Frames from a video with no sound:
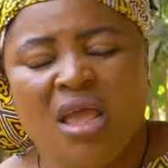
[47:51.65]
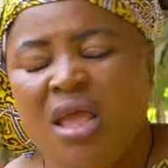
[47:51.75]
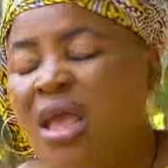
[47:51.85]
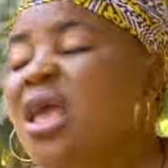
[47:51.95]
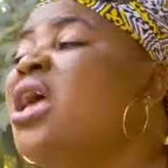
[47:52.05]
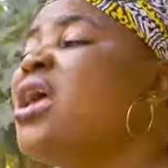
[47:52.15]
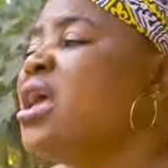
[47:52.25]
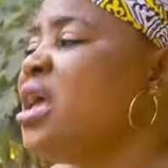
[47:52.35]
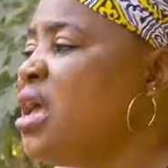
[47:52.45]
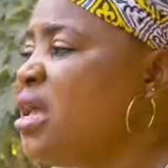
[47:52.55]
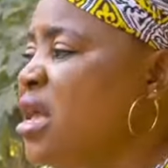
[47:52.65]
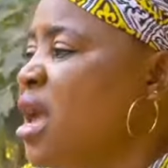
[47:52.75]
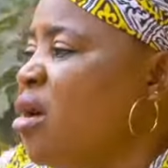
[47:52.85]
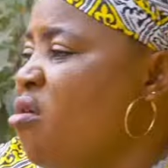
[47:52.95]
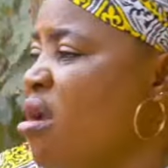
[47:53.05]
Give me my money, yo.
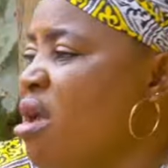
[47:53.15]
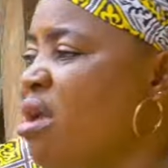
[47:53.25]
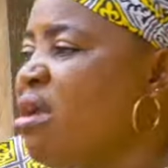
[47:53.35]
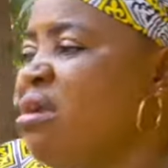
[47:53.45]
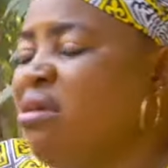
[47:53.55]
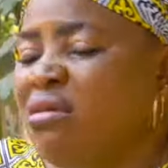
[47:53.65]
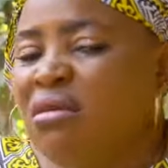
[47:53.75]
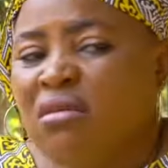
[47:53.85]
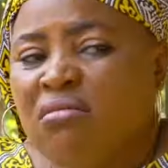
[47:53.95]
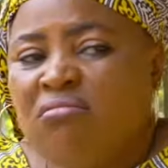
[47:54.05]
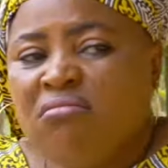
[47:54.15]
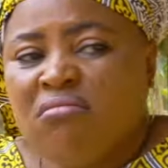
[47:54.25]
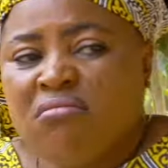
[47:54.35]
Give me my money, yo. Give me my money, yo.